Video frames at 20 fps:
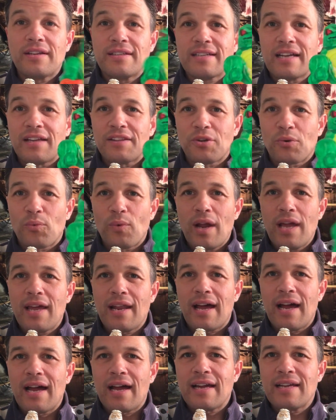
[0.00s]
He's got the
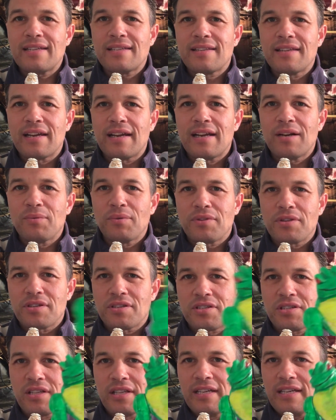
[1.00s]
red eyes there with the
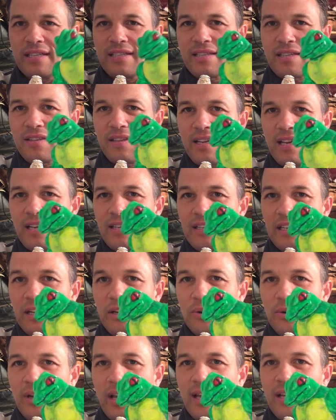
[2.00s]
slits. I think I did
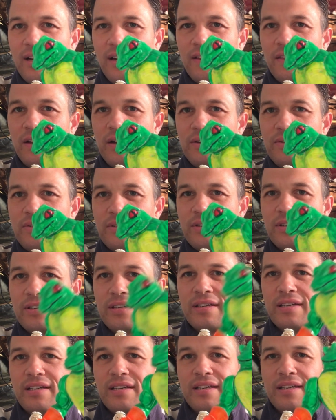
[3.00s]
okay on those.
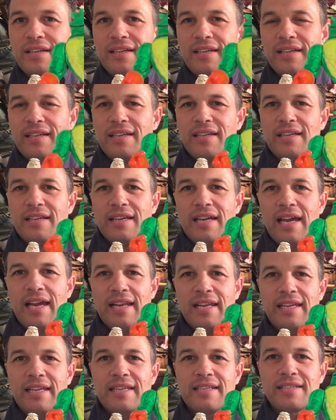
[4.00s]

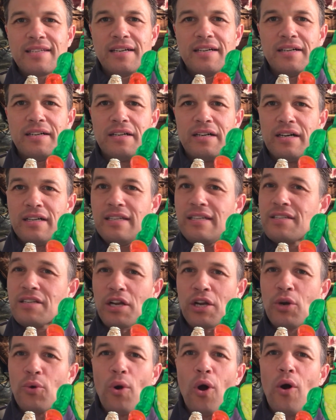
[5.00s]
And he's a
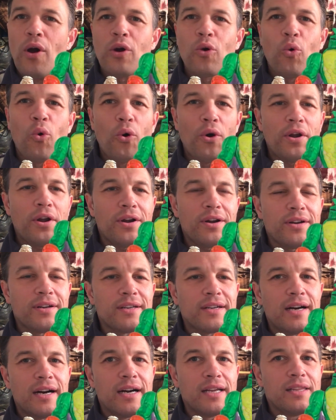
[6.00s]
heroic warrior.
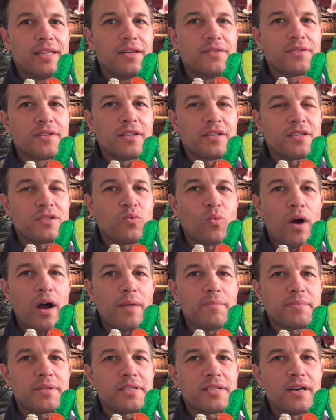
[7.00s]
He lives in the
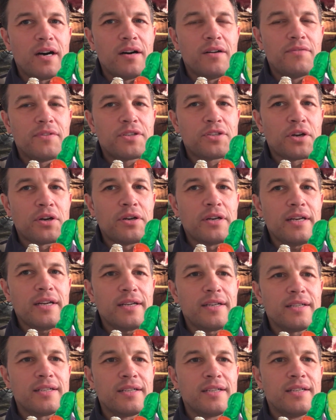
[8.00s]
swamps of Eternia.